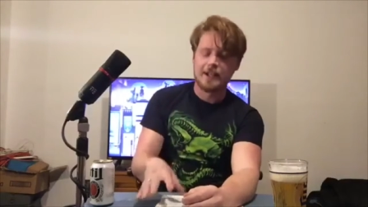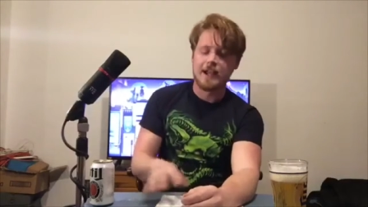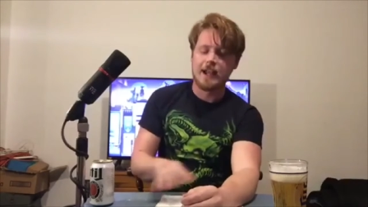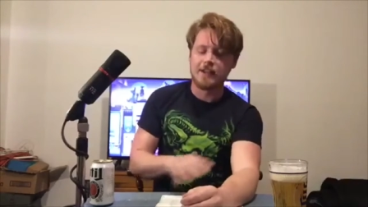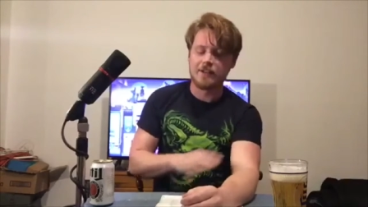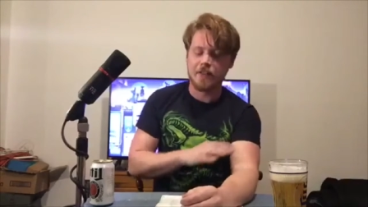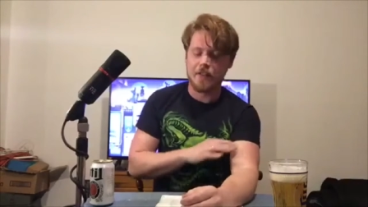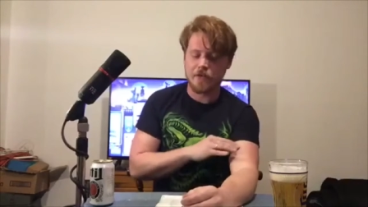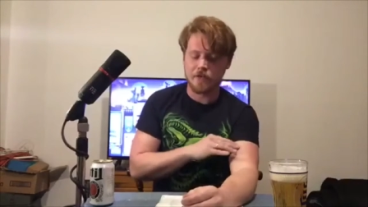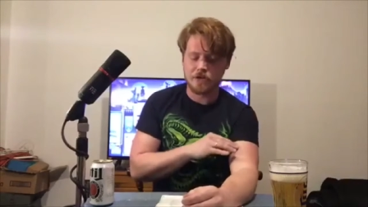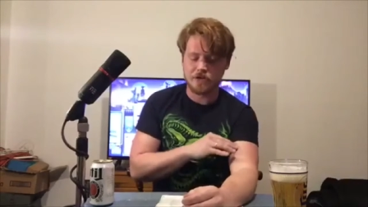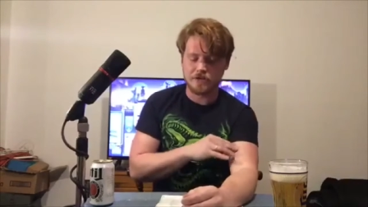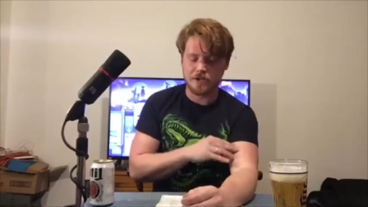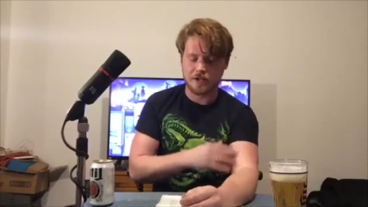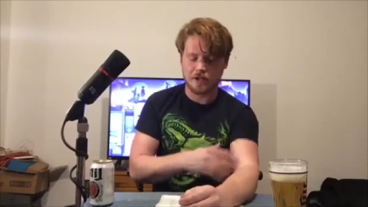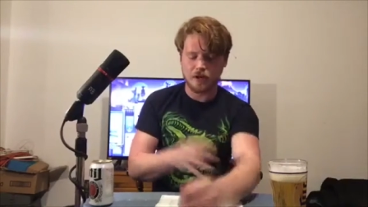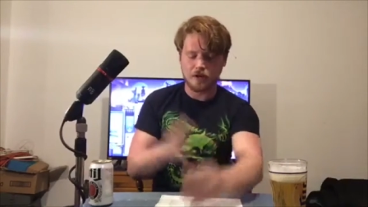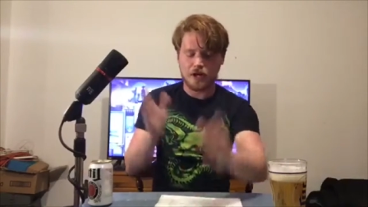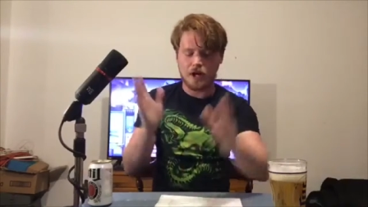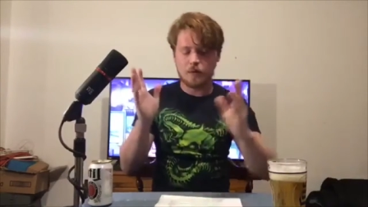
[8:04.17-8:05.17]
And then they're just
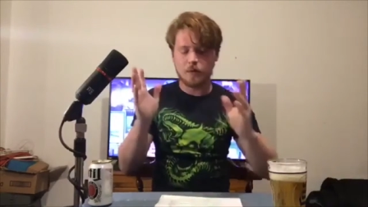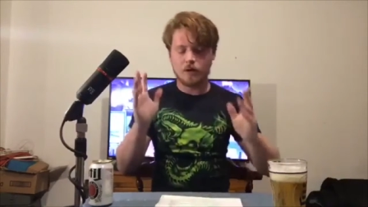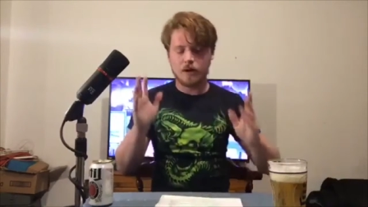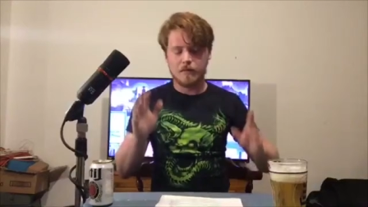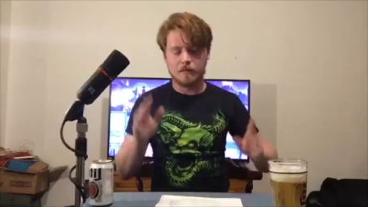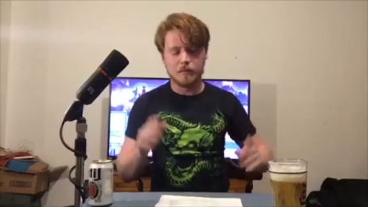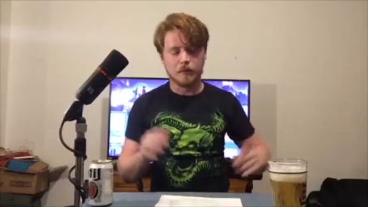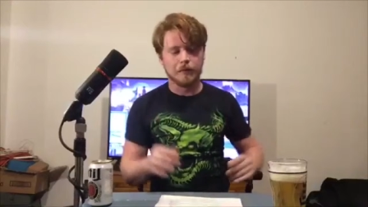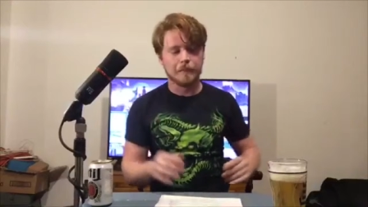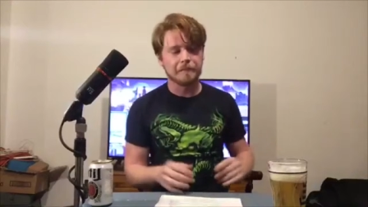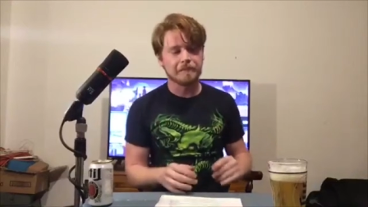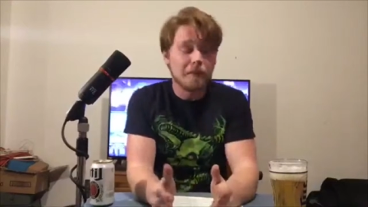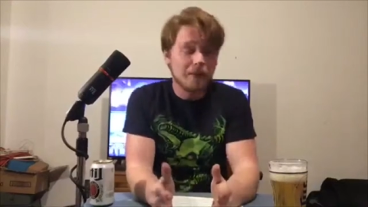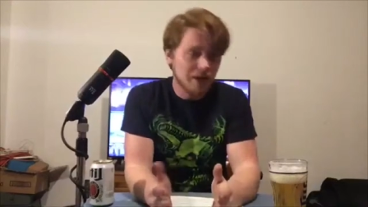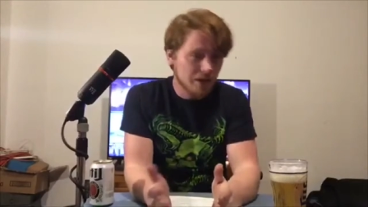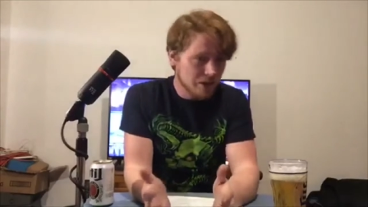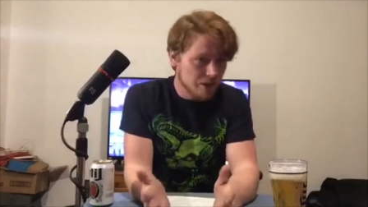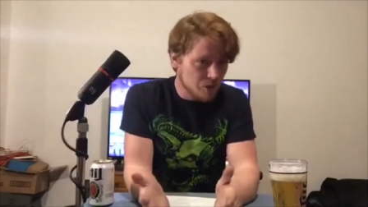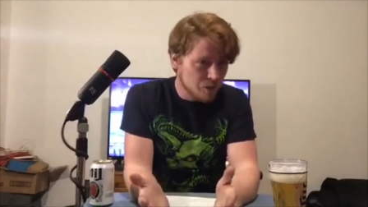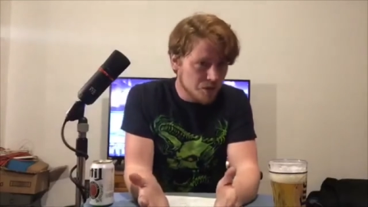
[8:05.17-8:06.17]
like, okay, we're on board.
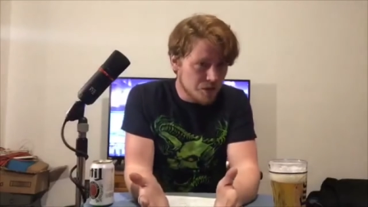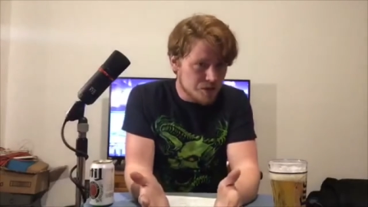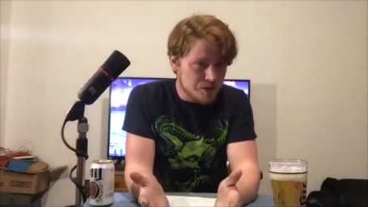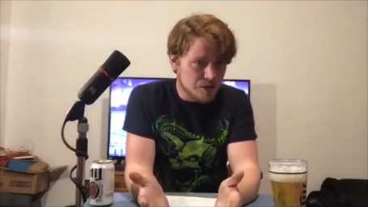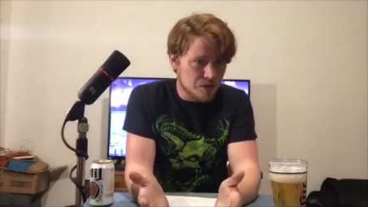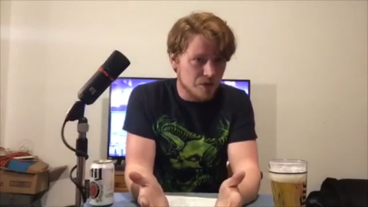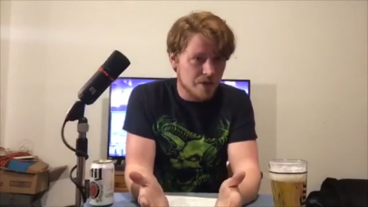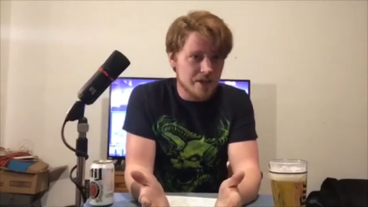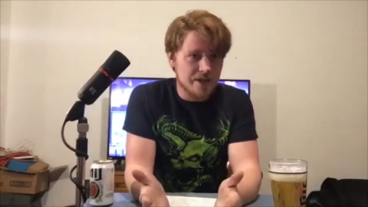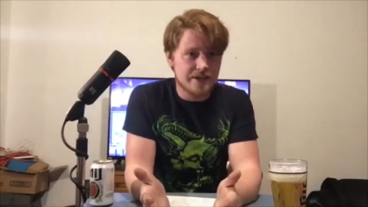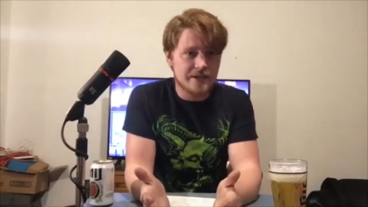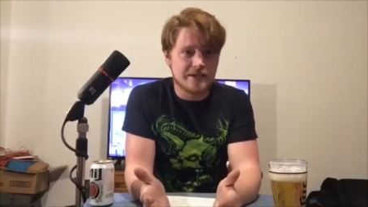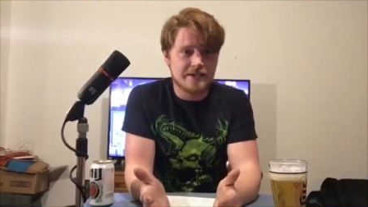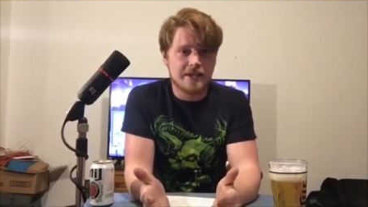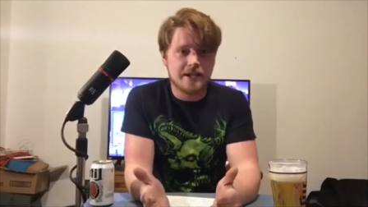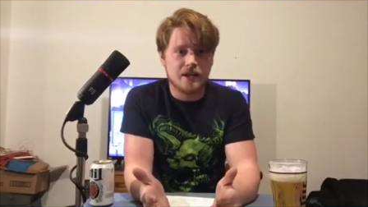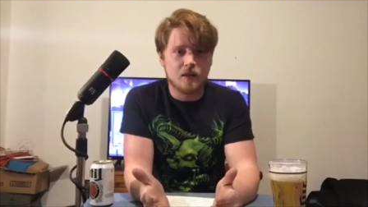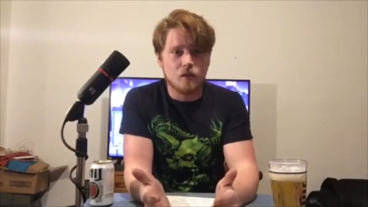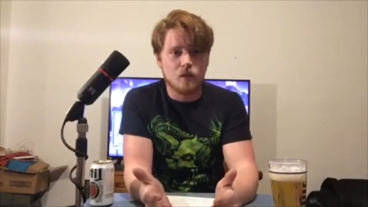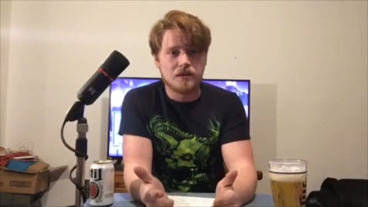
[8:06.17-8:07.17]
The real story is that
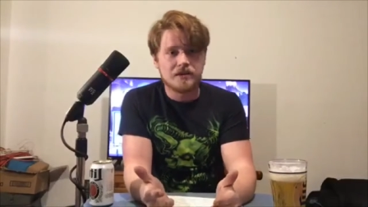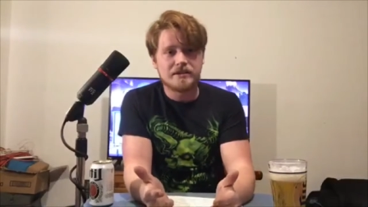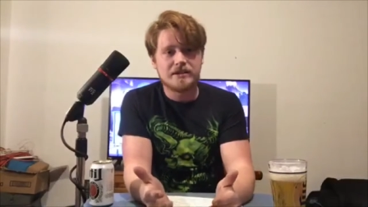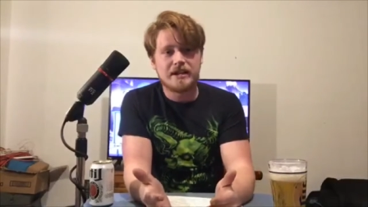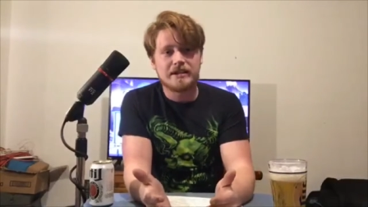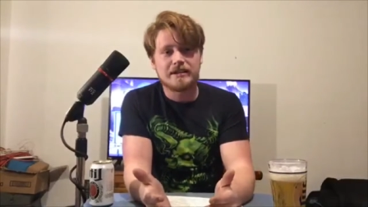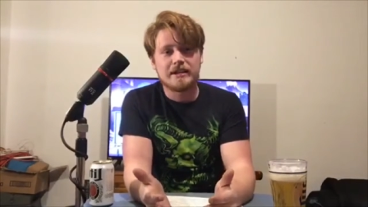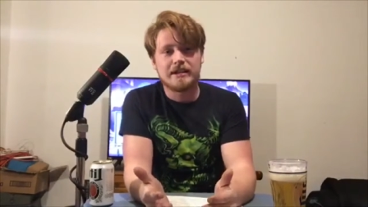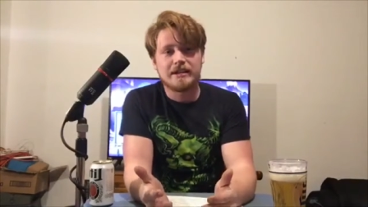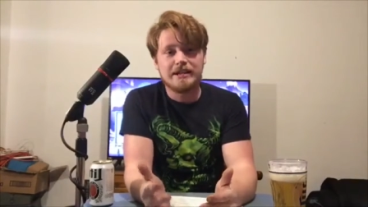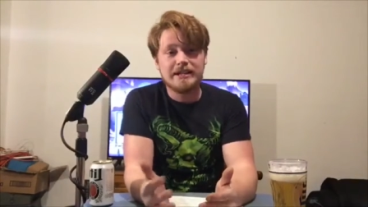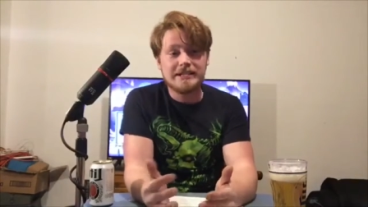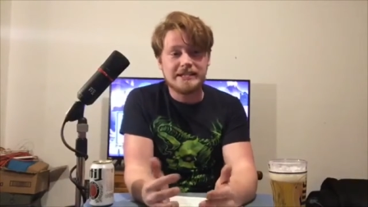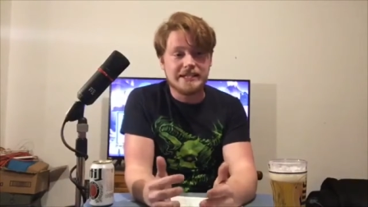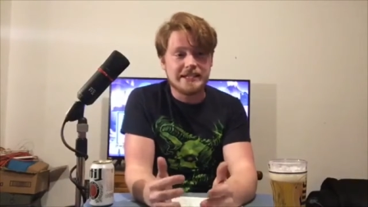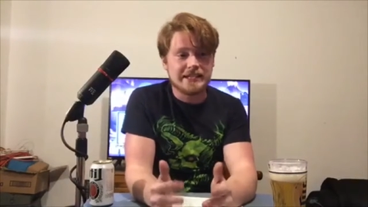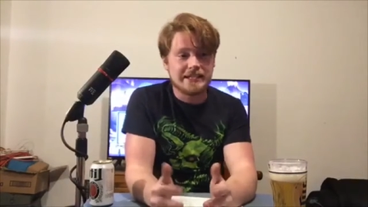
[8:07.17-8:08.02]
it was not that easy,